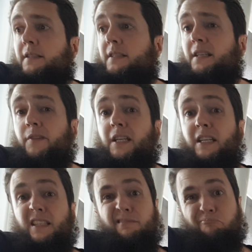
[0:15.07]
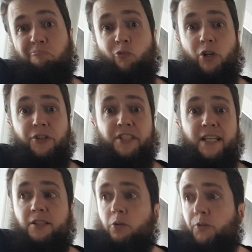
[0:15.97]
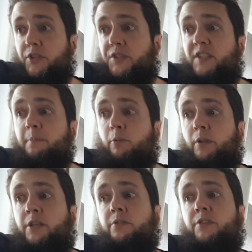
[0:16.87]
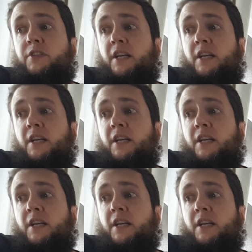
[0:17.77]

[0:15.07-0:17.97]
something, well, the text calls it simple interest